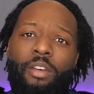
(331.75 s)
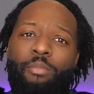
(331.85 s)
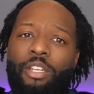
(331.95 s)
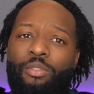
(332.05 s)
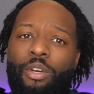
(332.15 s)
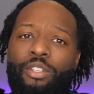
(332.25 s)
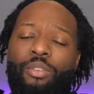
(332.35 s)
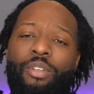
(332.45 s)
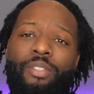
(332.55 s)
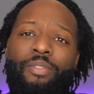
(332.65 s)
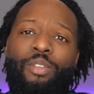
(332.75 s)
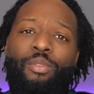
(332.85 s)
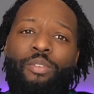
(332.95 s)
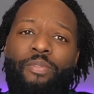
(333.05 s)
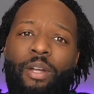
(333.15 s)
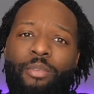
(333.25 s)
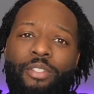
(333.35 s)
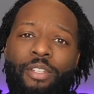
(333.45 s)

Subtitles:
make the right choice for you and your family's